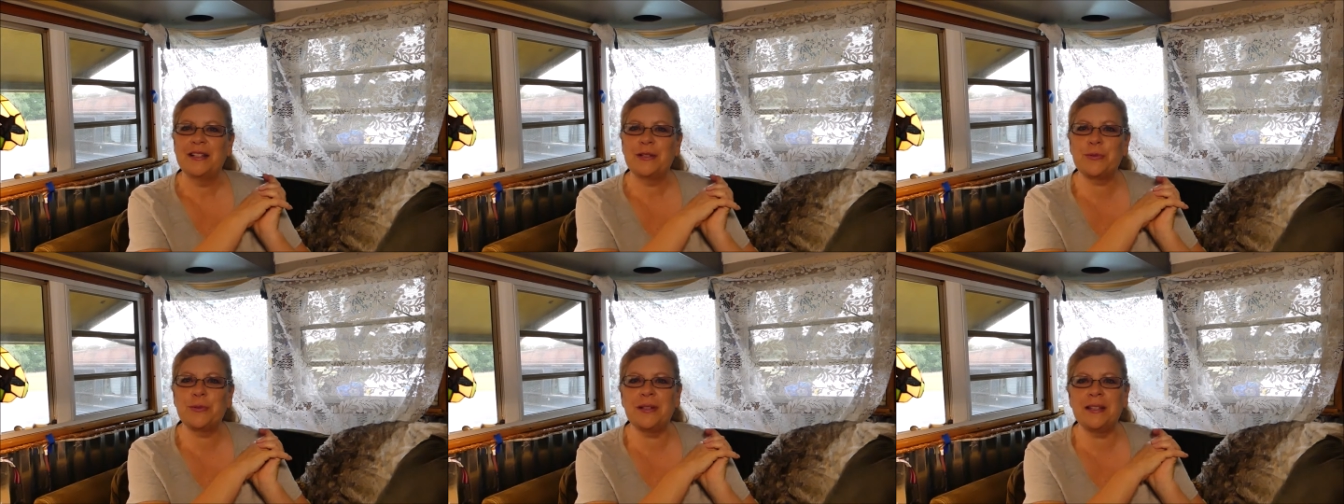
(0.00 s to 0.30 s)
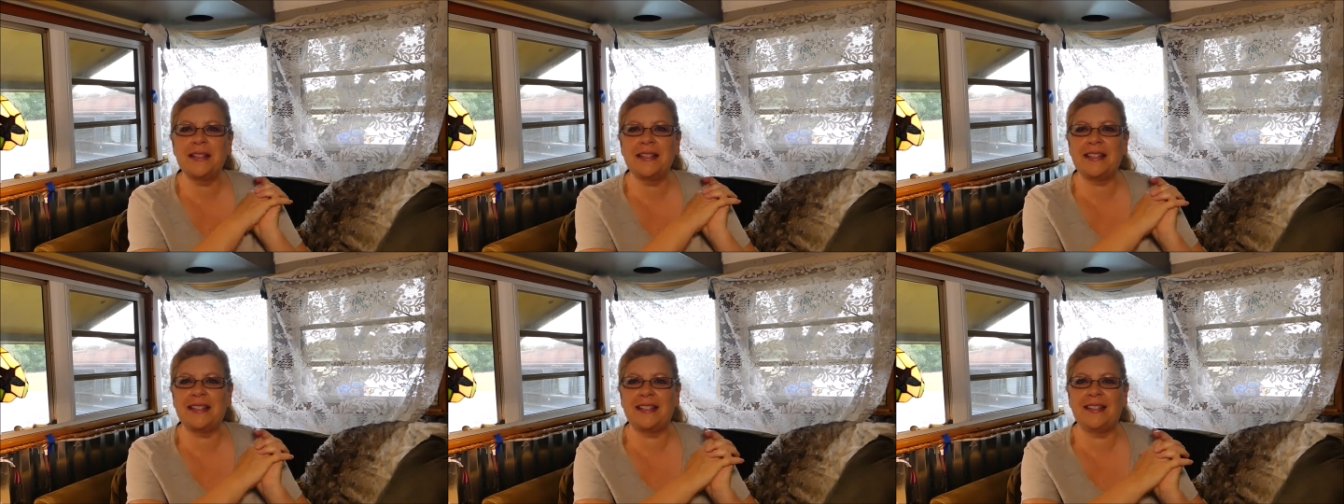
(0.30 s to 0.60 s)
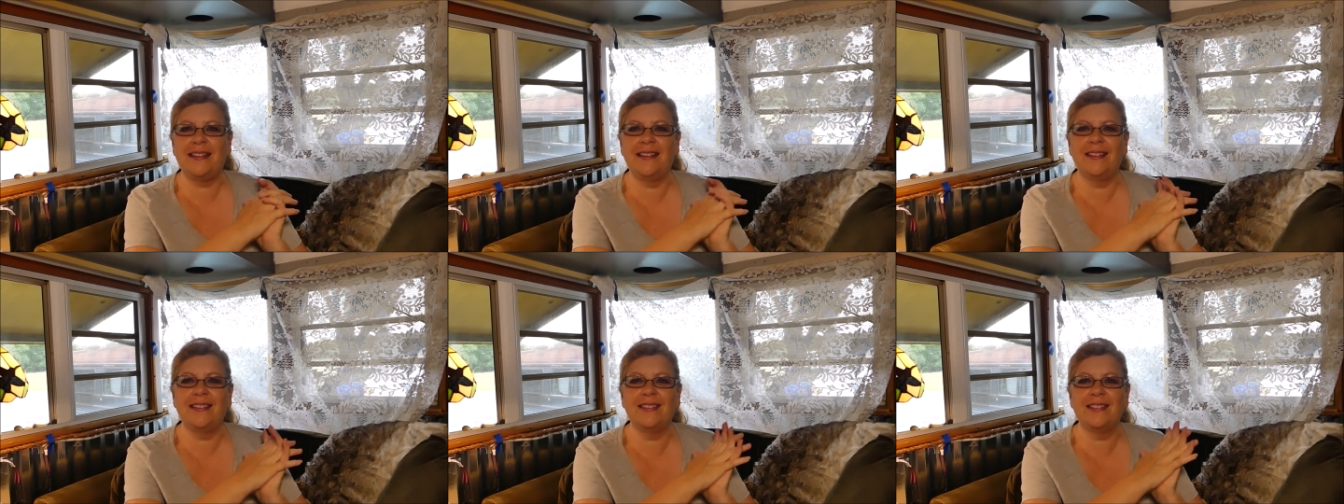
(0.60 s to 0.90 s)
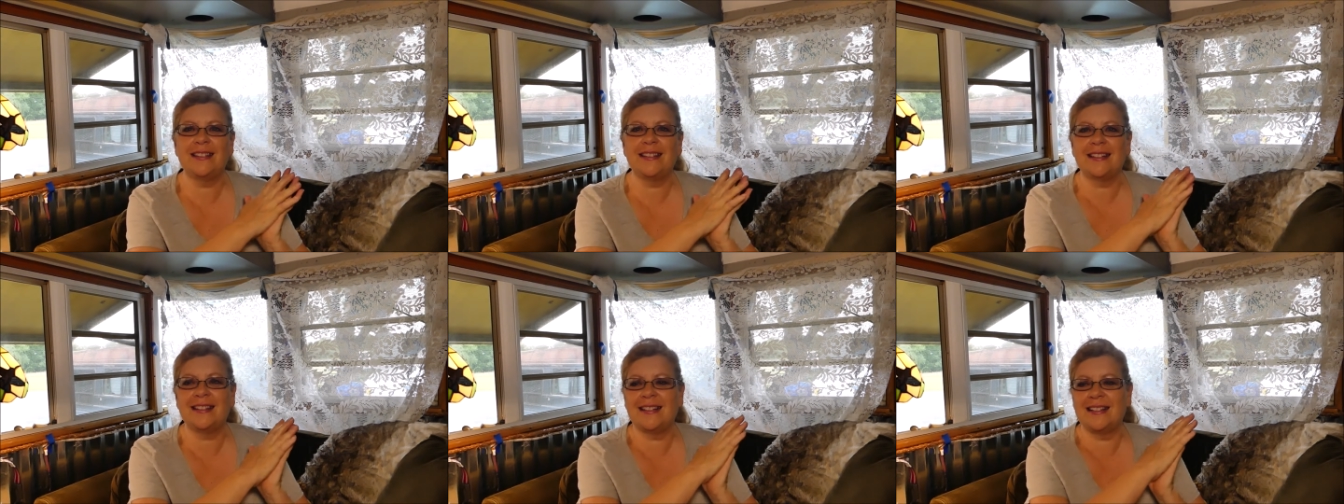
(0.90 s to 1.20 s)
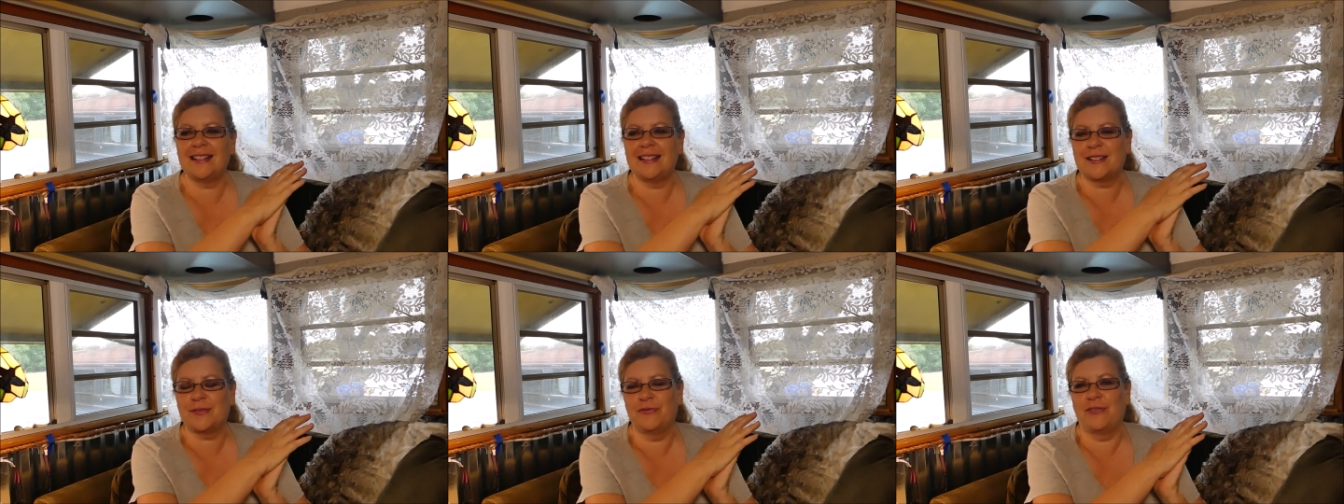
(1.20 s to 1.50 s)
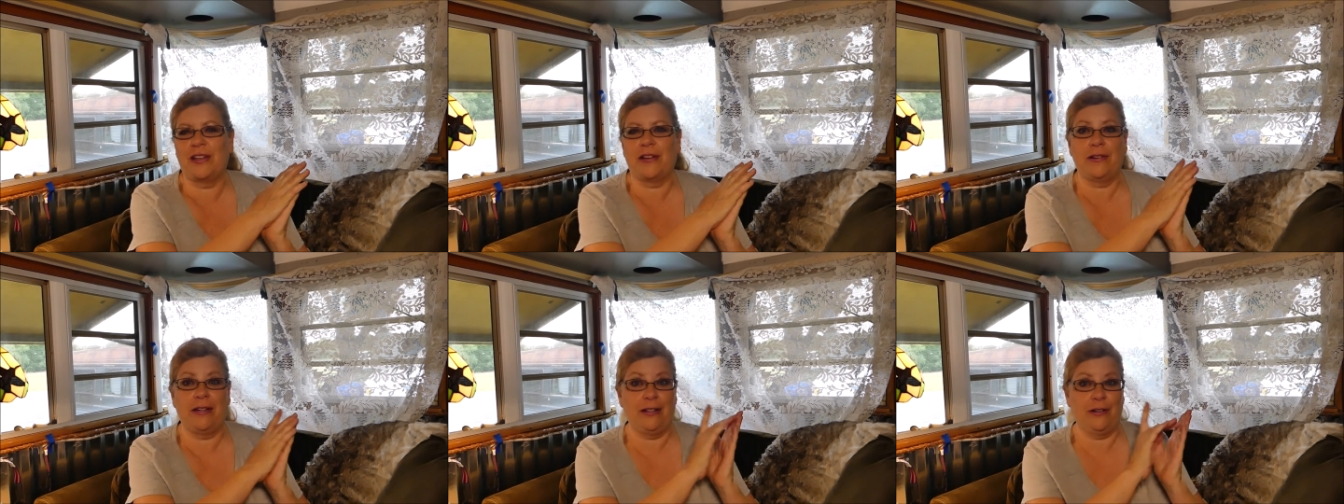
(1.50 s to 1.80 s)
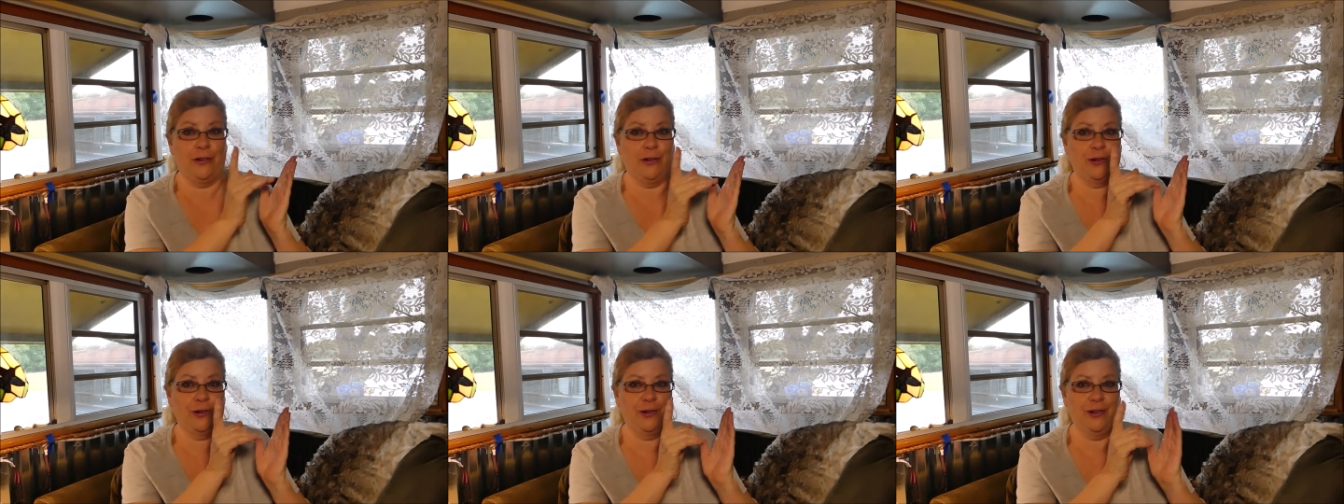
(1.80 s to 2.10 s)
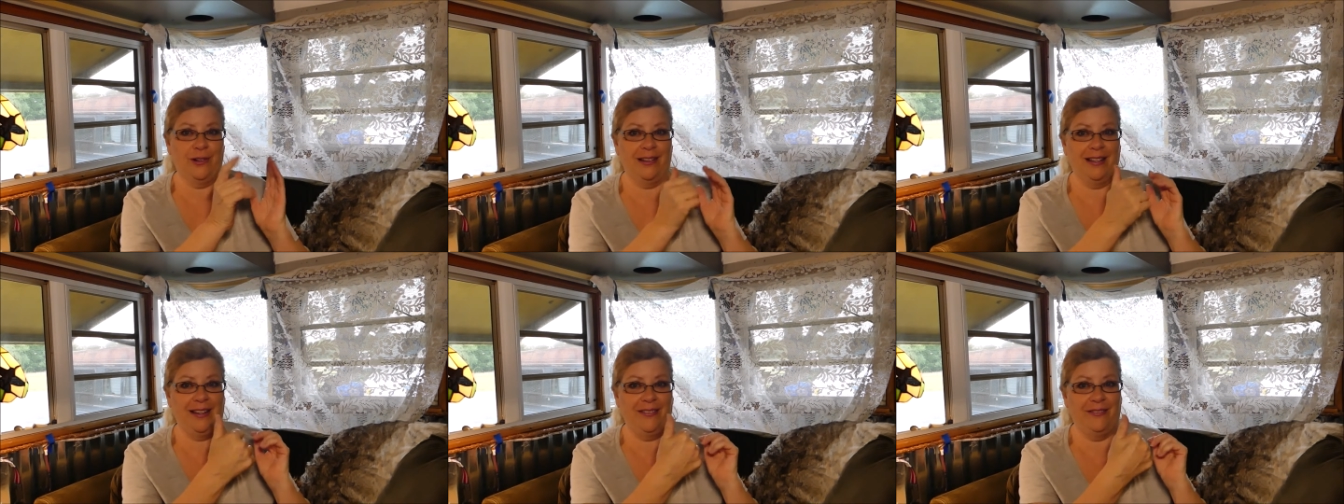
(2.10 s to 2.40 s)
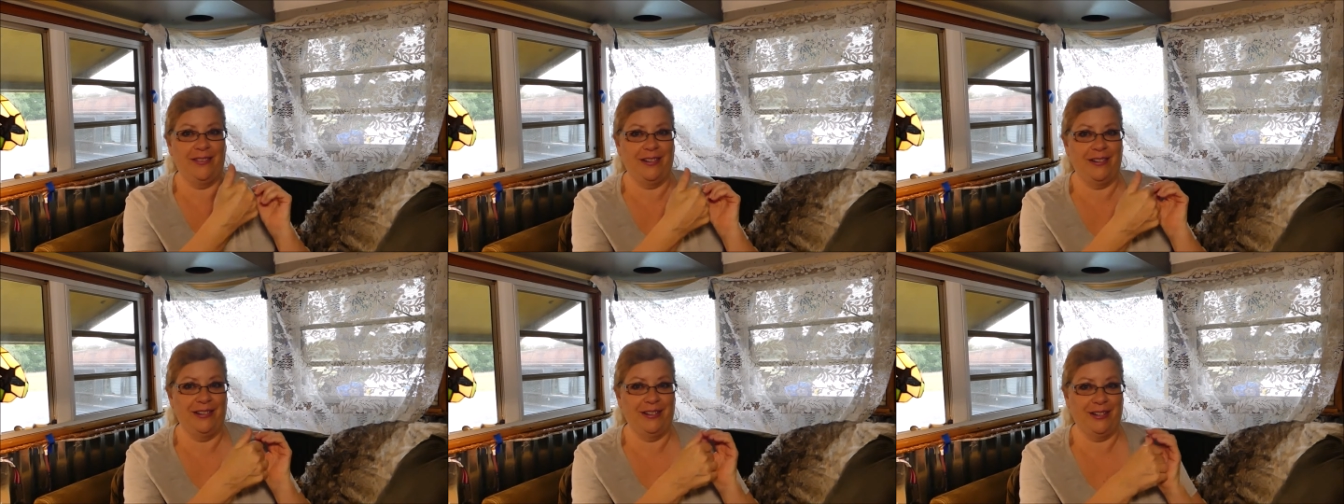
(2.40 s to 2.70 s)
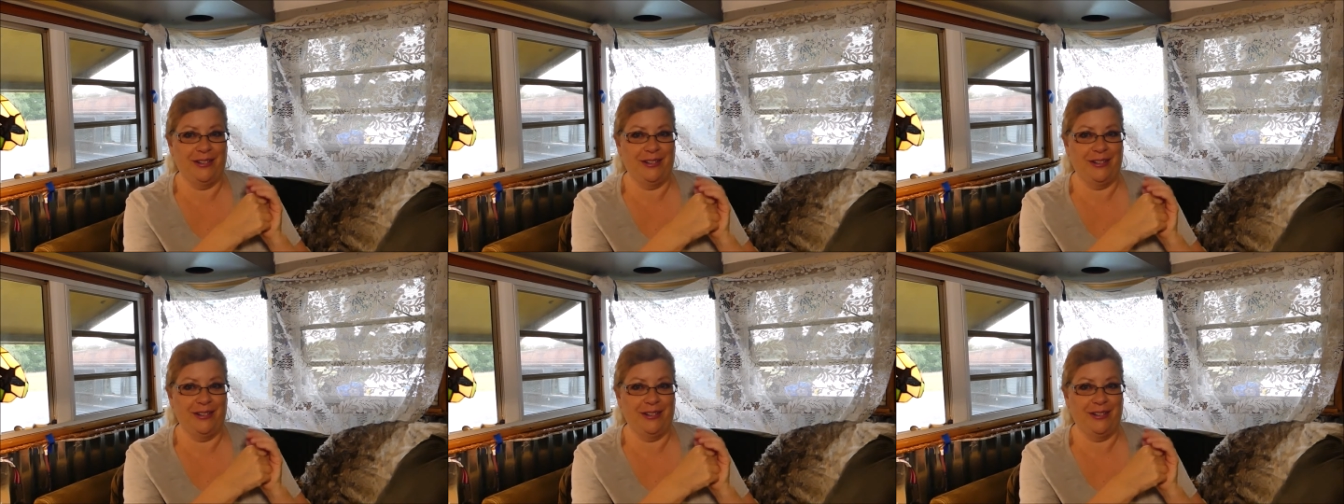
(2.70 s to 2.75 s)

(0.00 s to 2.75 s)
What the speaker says: It's really cute. It's very girly, very